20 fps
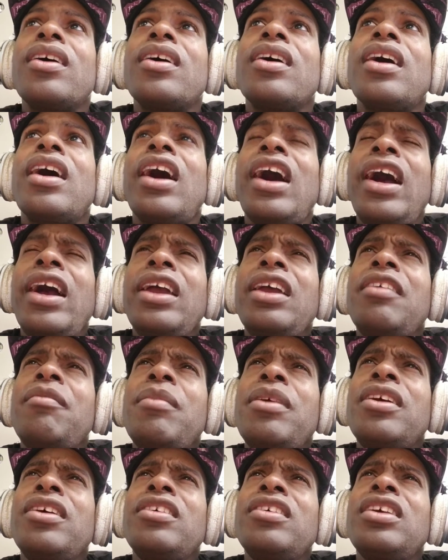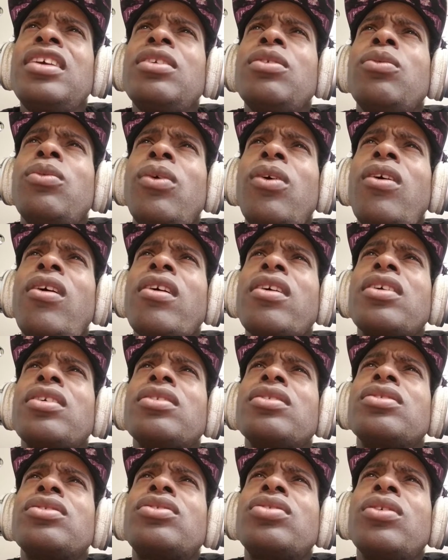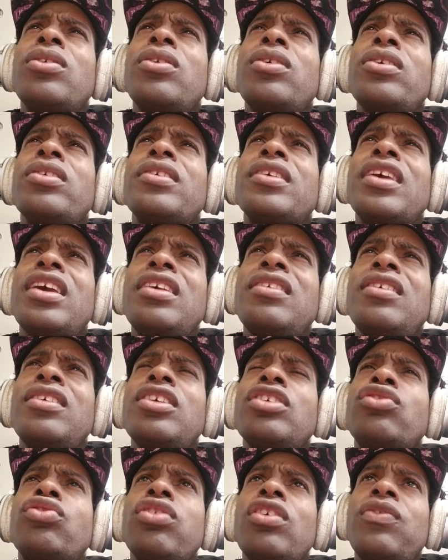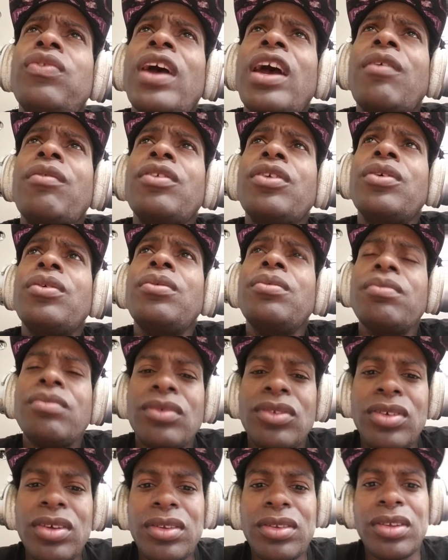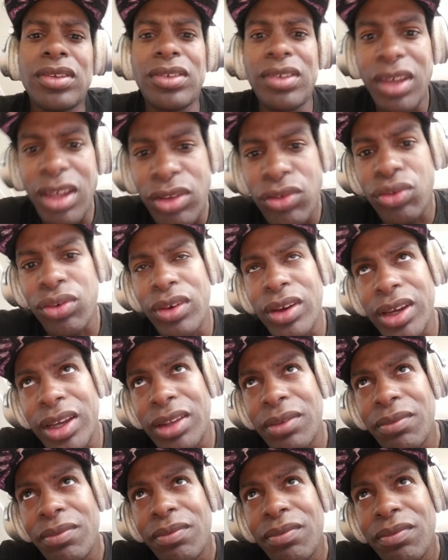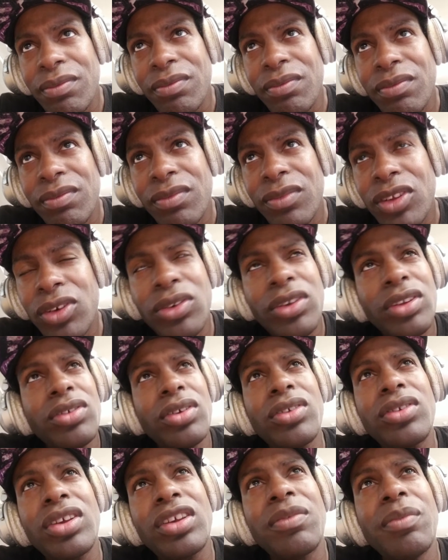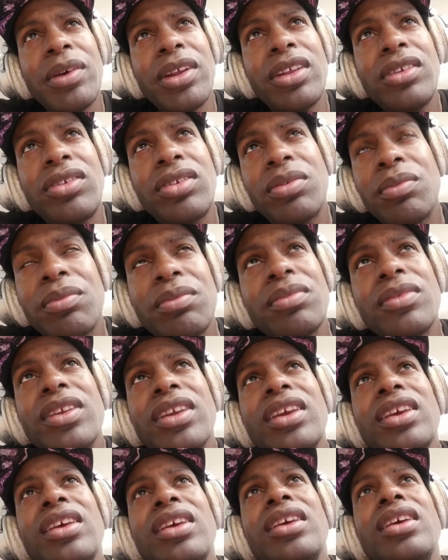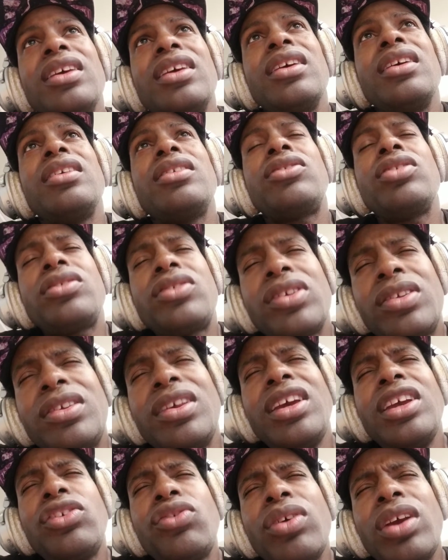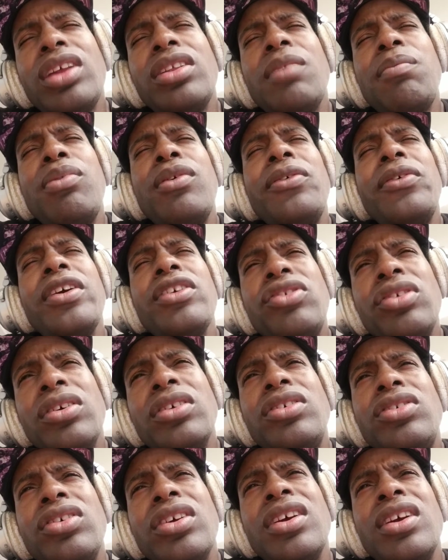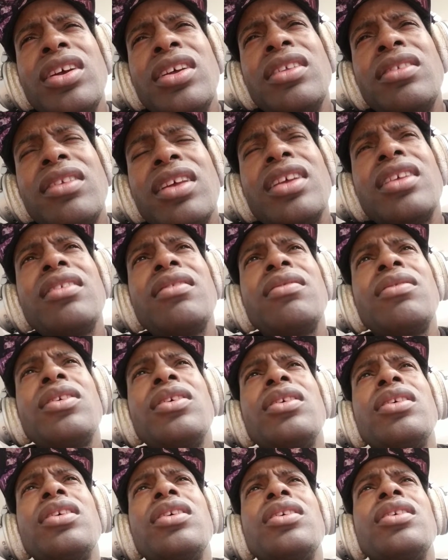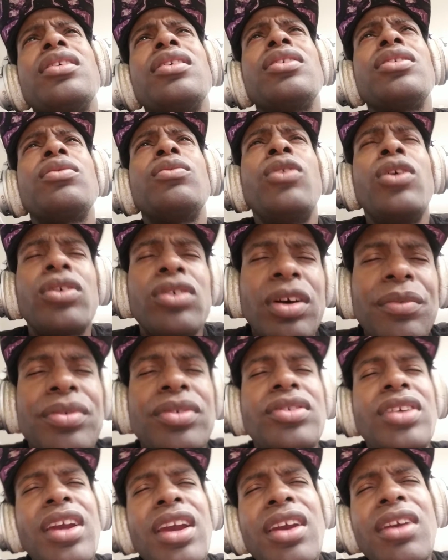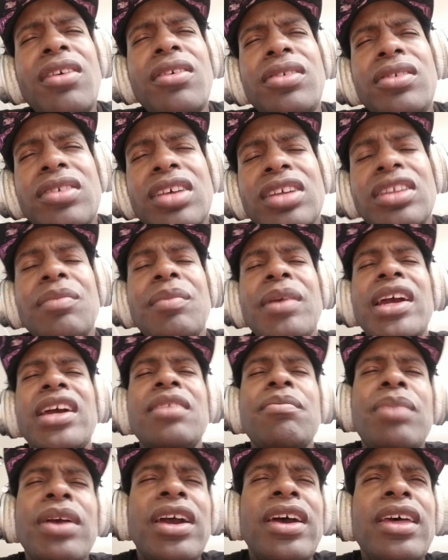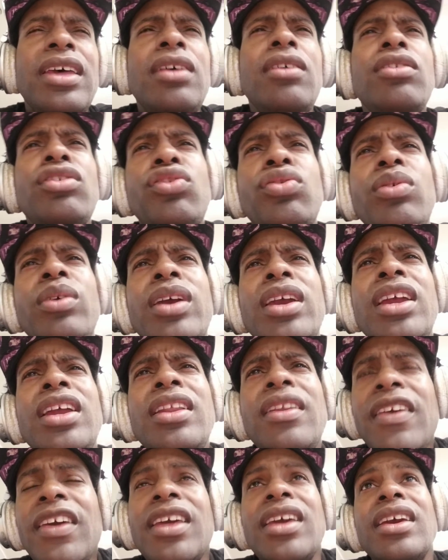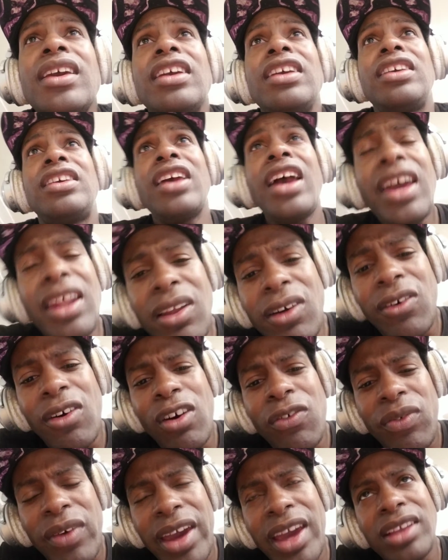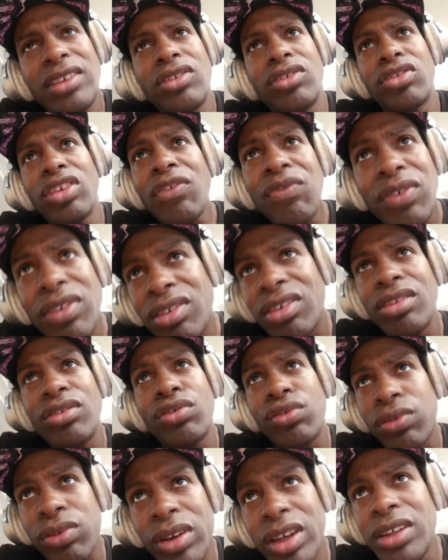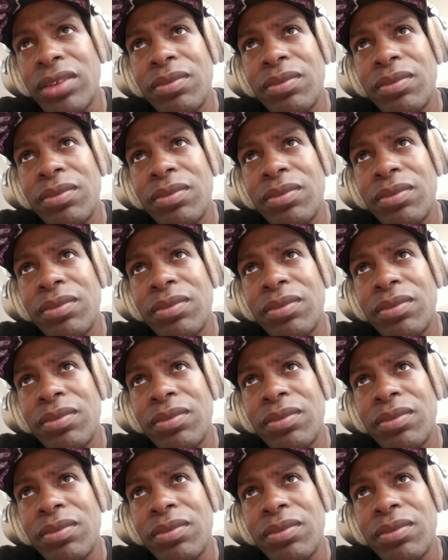I immediately walked towards Kingston and Truth Avenue, took the C train, only took 6 minutes, took the C train to Broadway Junction, then walk upstairs, take the Madison Bay L train, got off at Jefferson Street